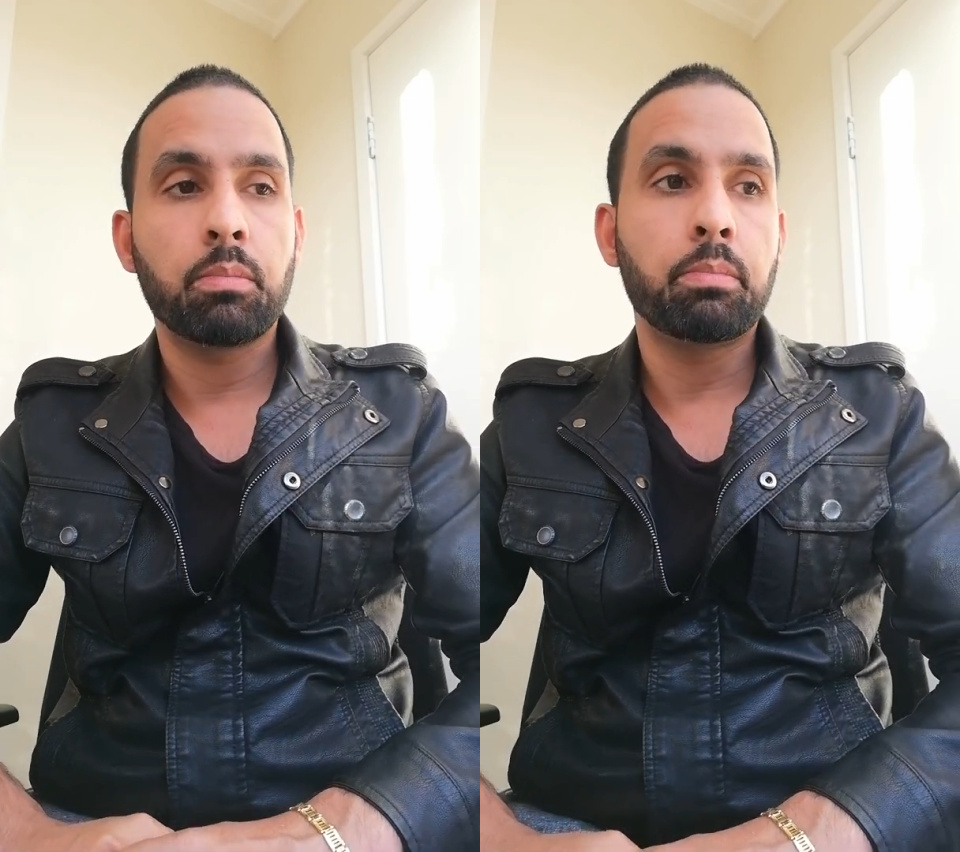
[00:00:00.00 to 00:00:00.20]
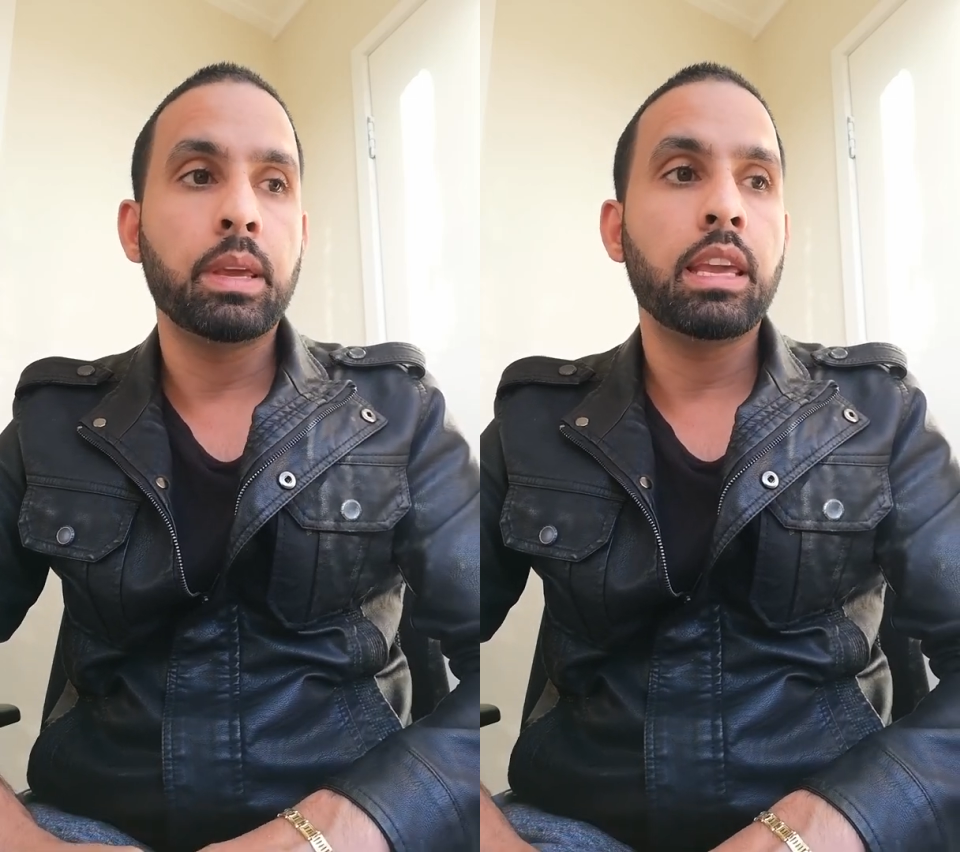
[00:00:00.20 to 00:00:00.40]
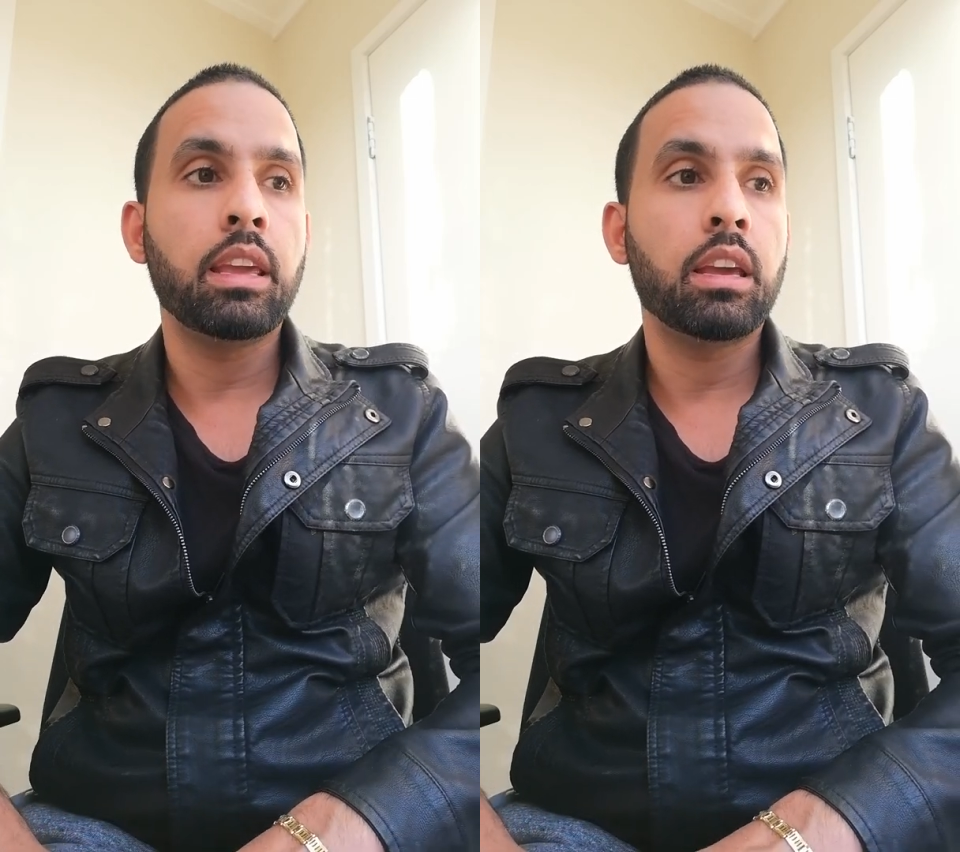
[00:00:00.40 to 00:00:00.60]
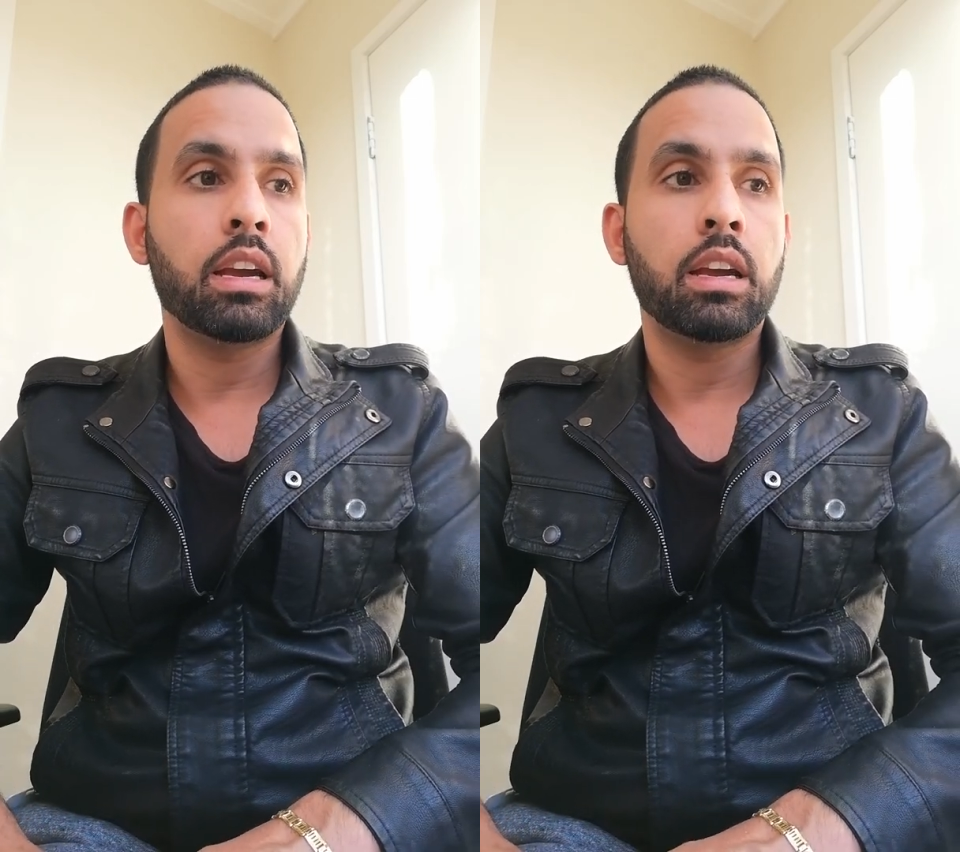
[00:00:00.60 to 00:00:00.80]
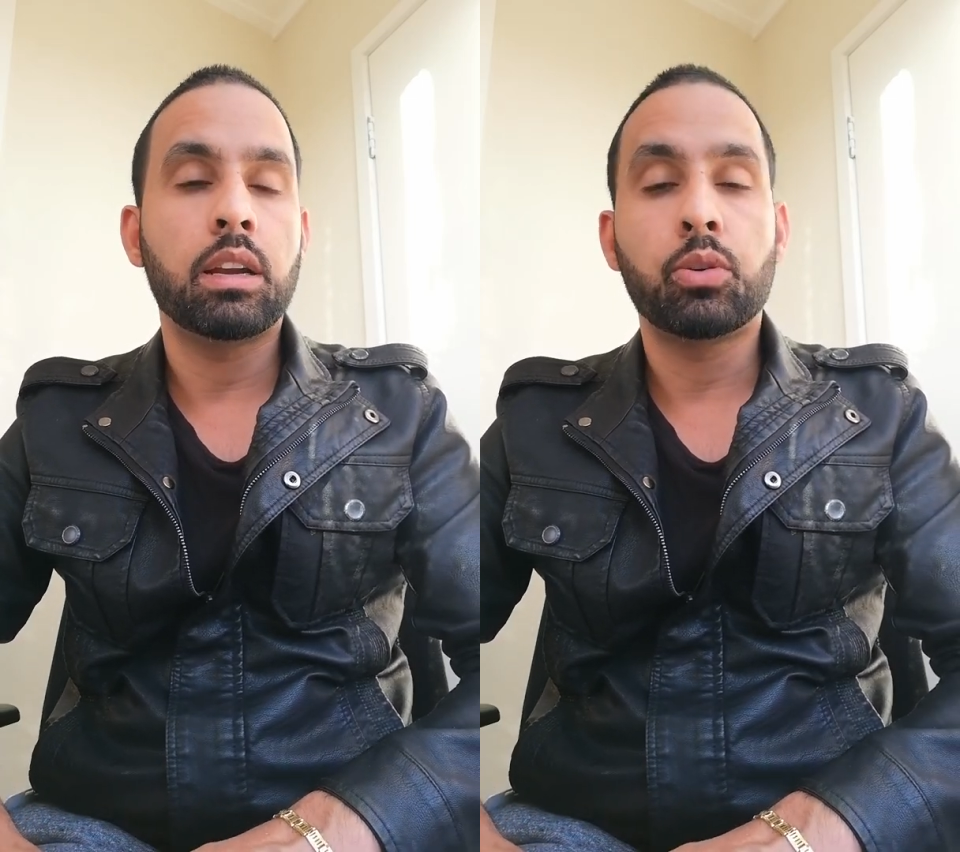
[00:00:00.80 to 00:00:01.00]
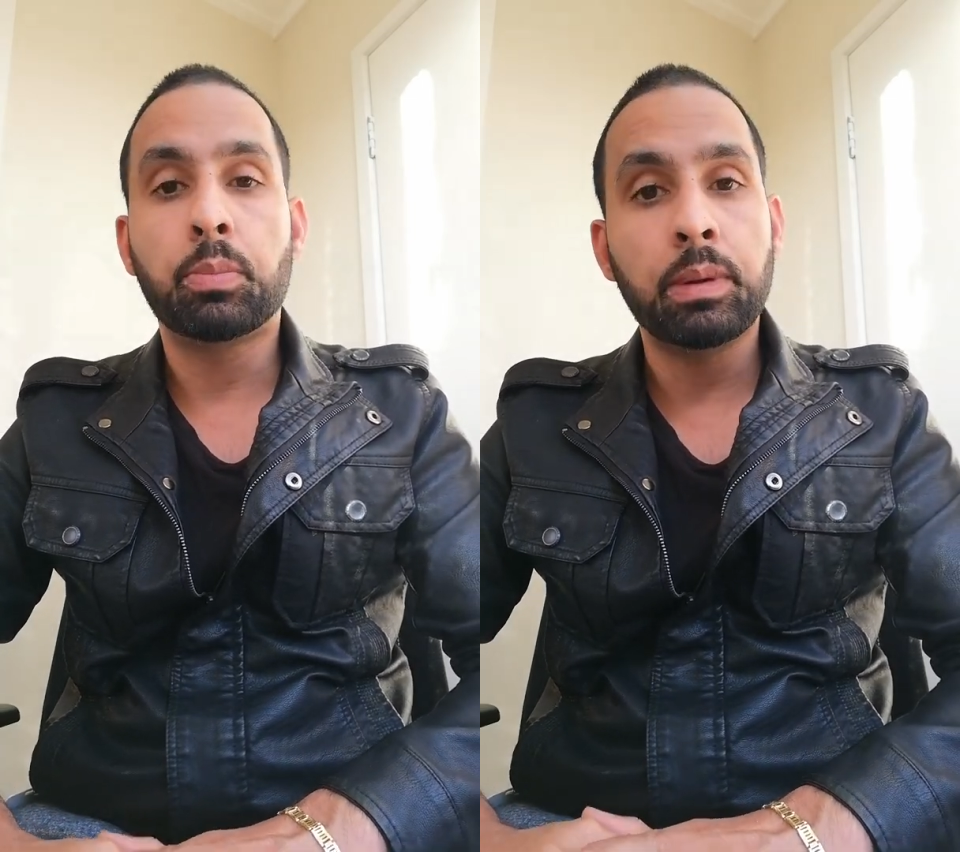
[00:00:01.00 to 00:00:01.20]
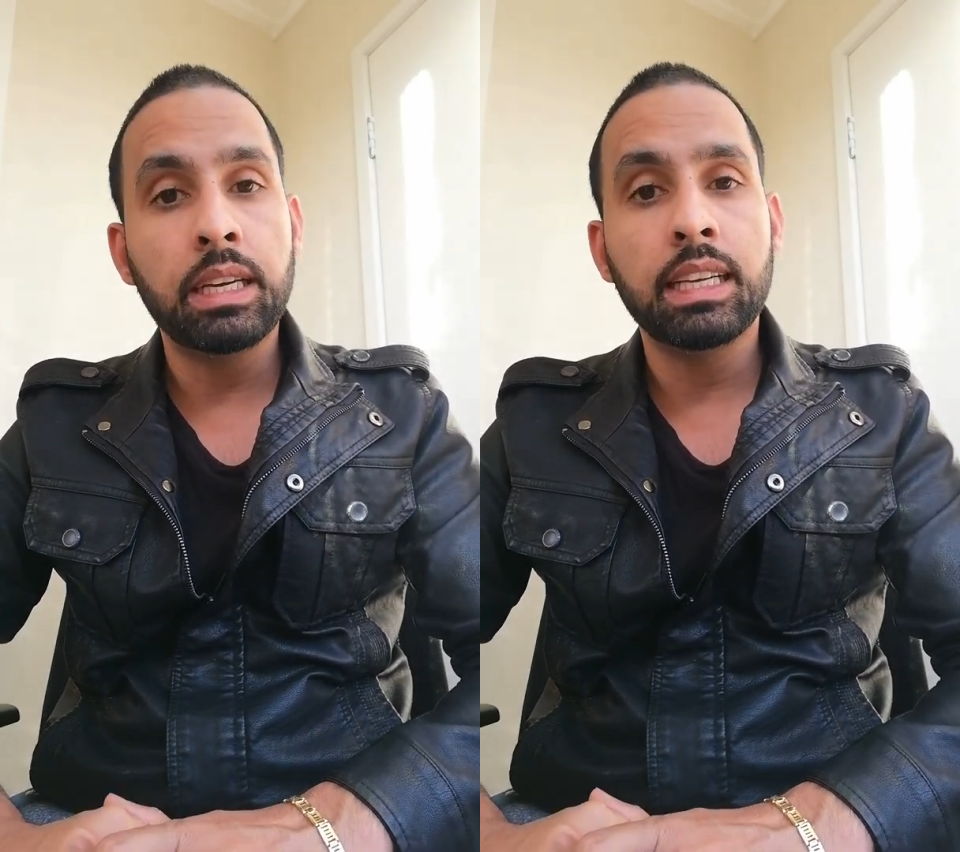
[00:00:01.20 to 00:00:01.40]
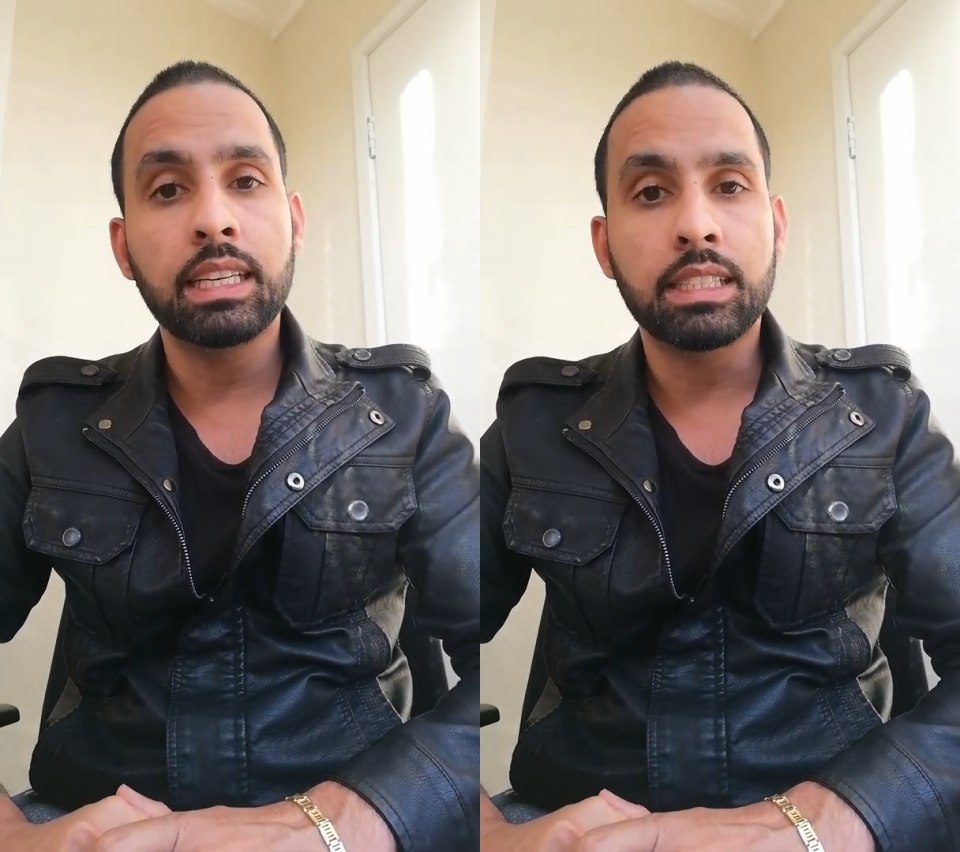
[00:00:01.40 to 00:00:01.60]
be
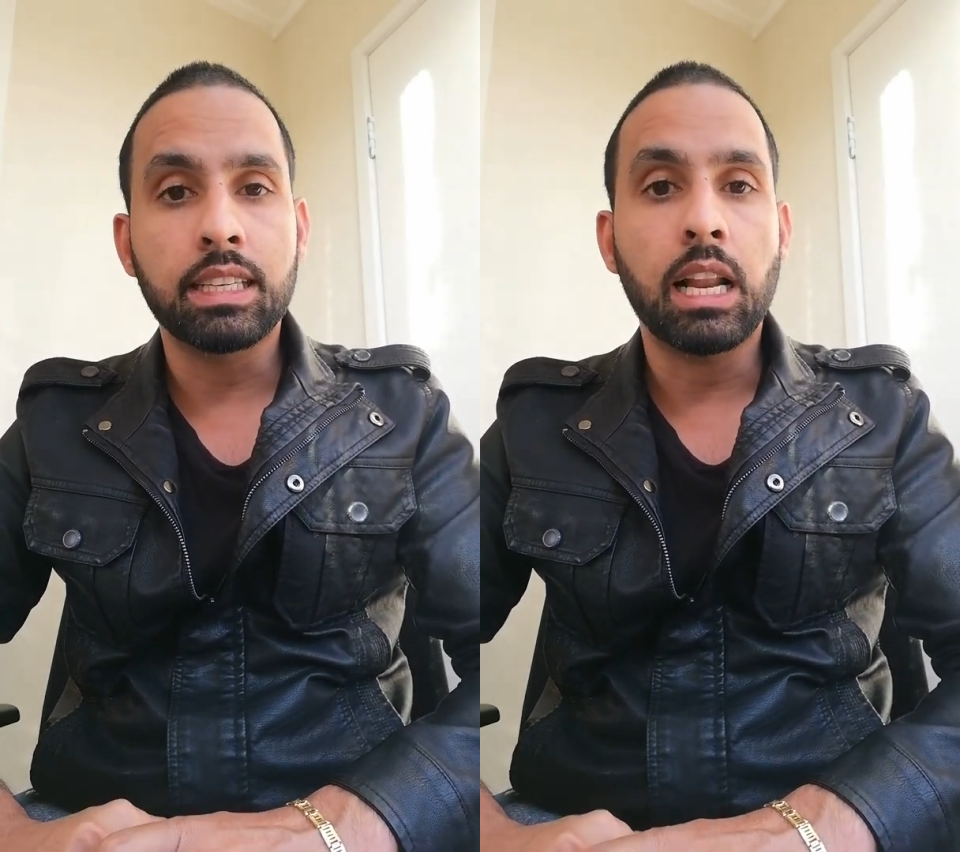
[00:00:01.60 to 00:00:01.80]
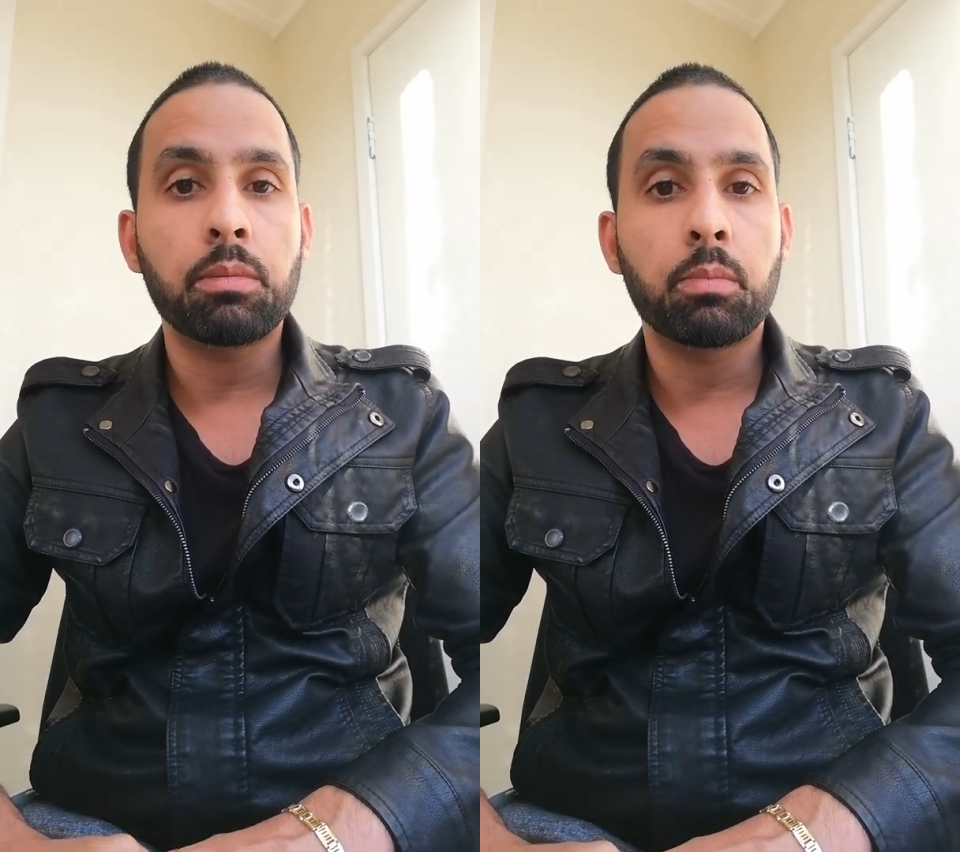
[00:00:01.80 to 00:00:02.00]
repeating itself,